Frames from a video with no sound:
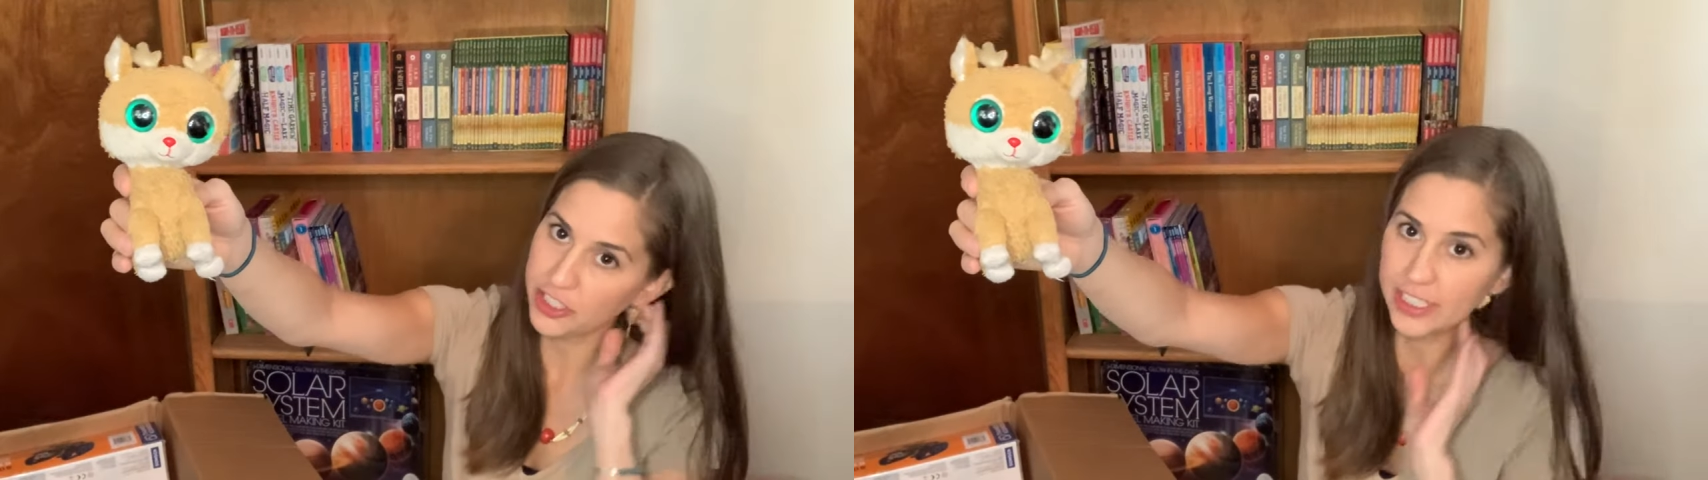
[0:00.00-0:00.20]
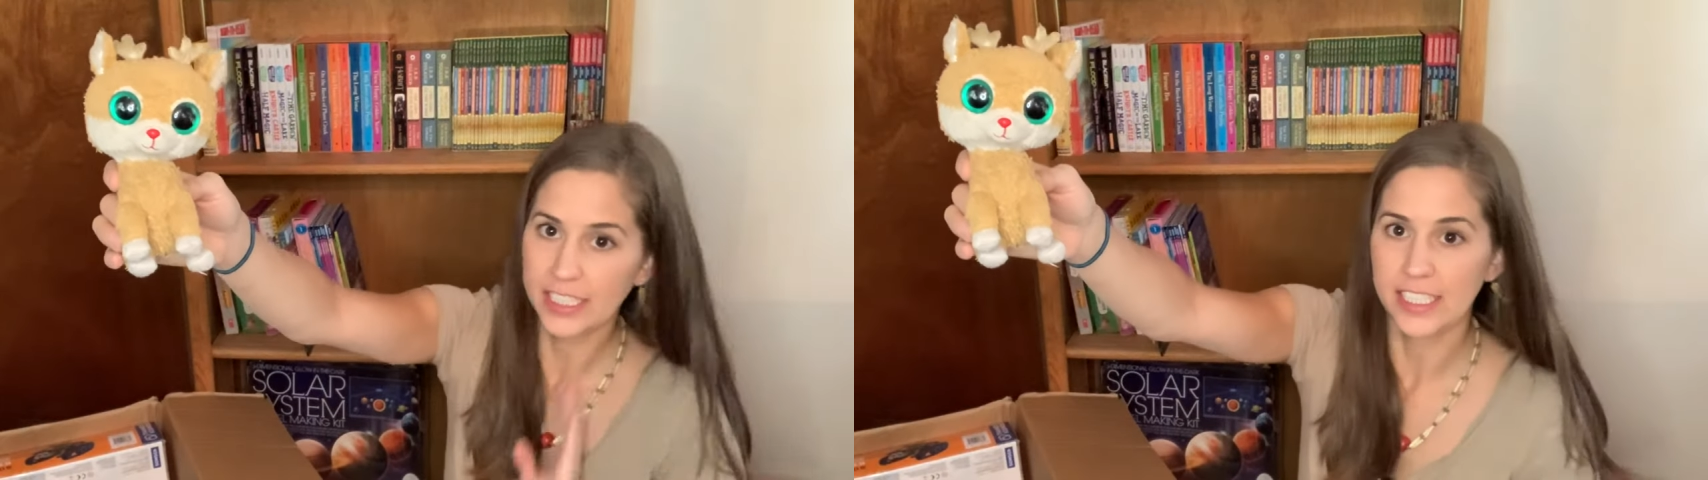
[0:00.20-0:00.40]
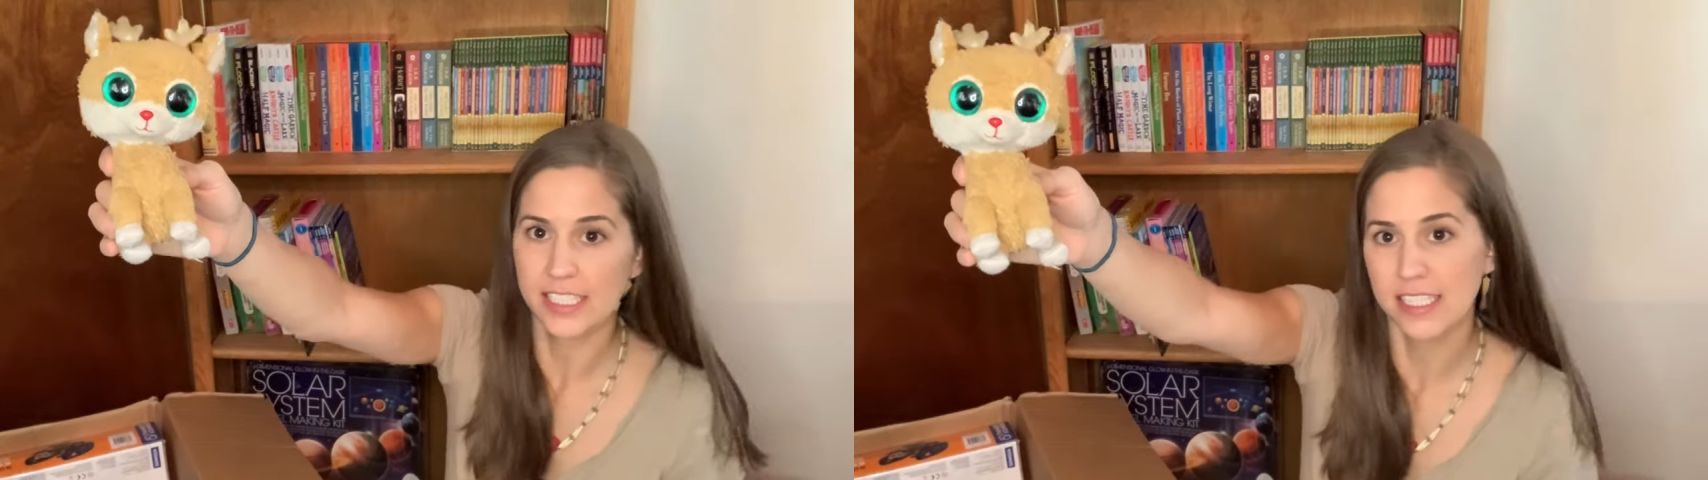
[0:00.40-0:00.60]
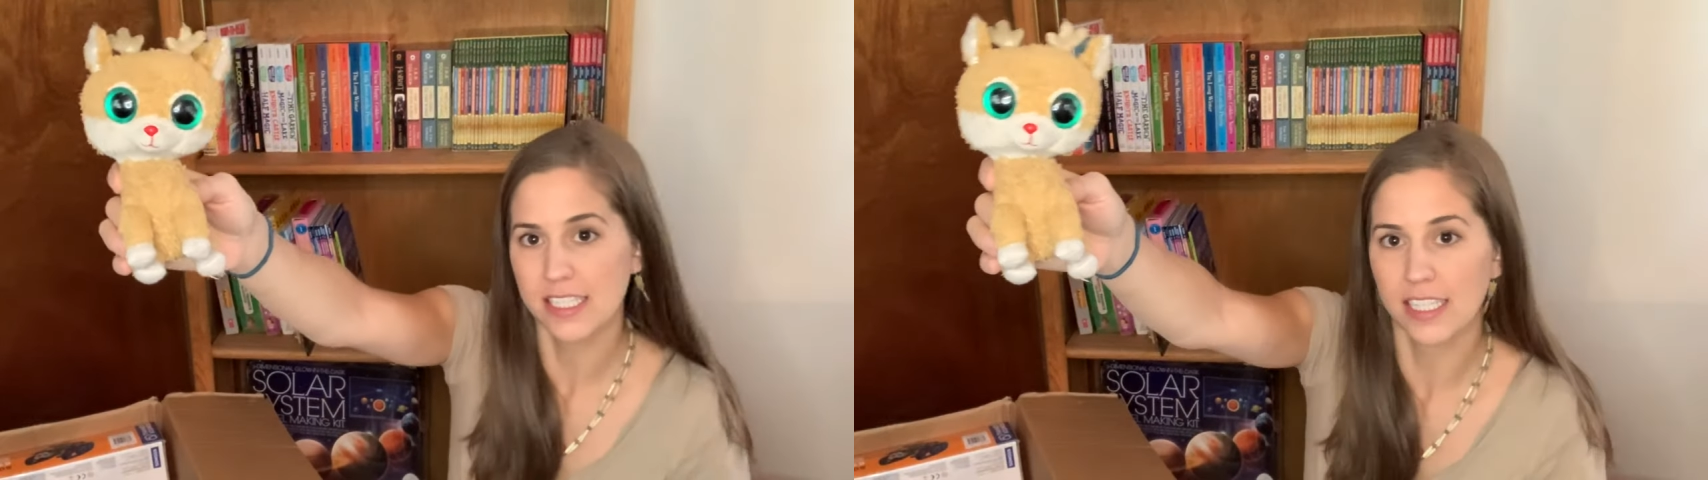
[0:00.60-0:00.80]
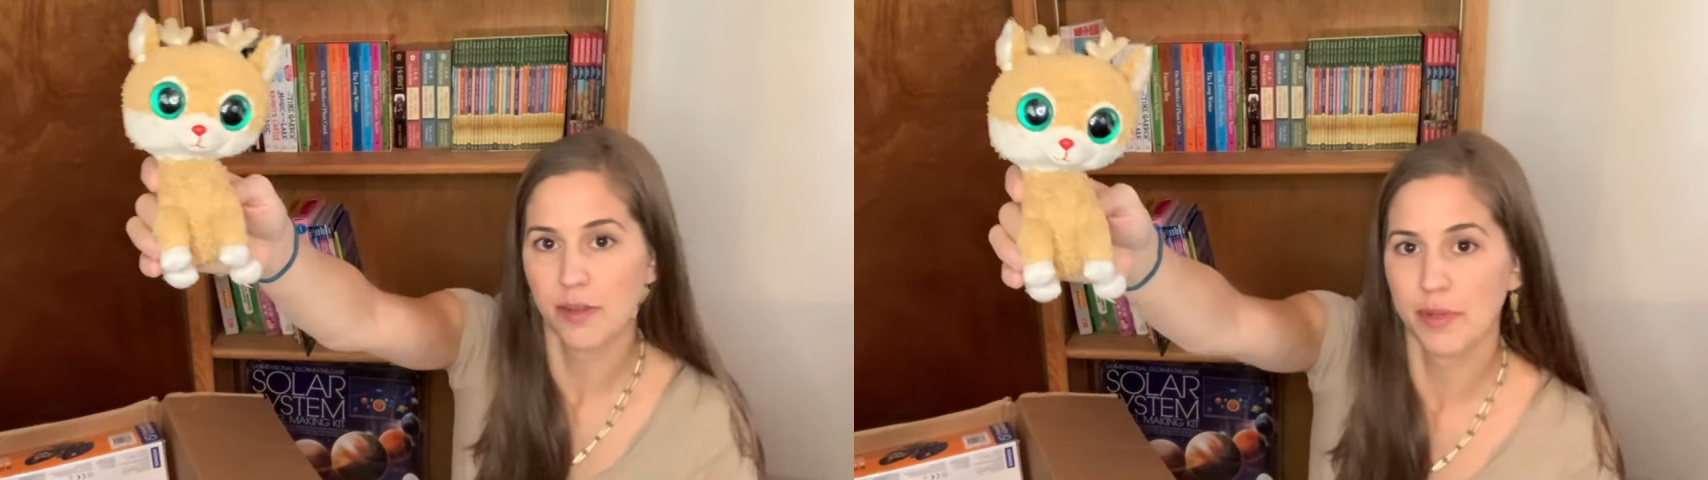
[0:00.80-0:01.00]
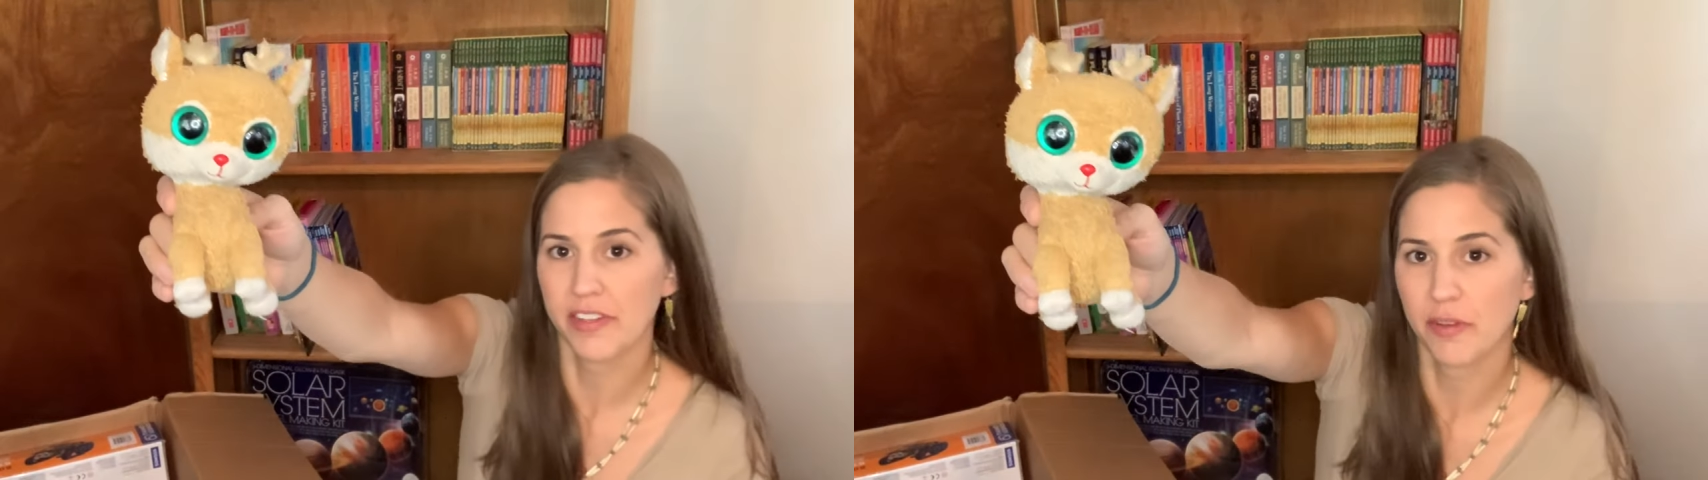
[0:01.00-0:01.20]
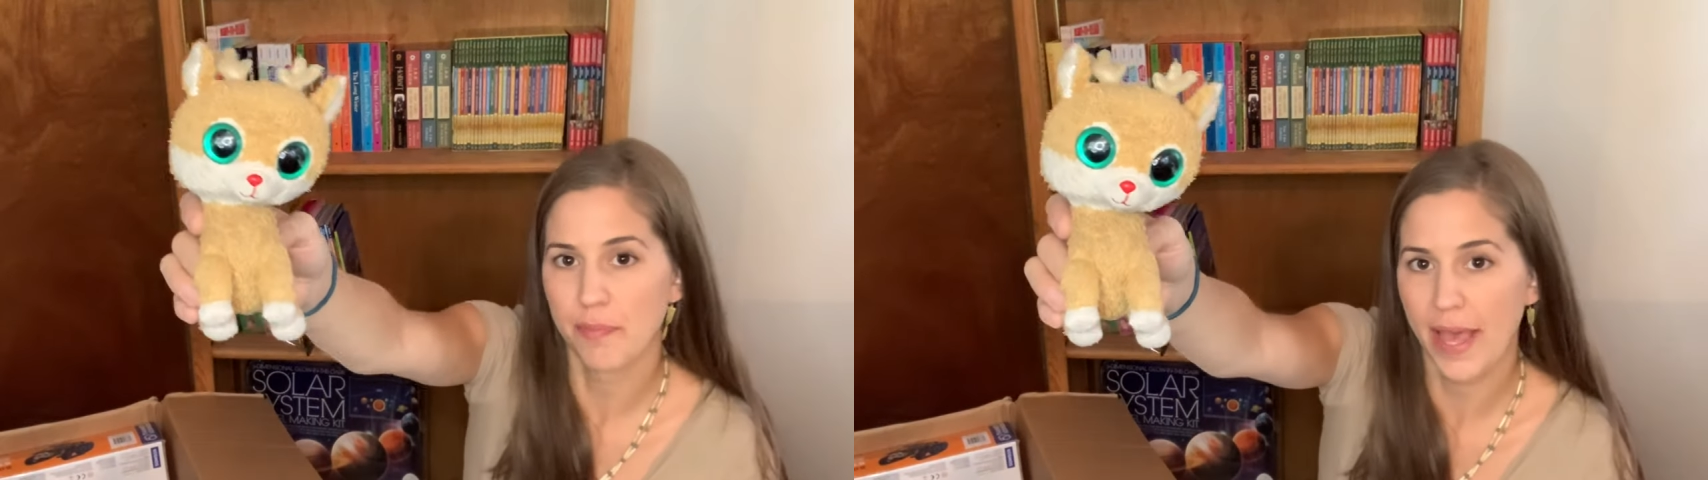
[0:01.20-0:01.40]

she needs a bit of a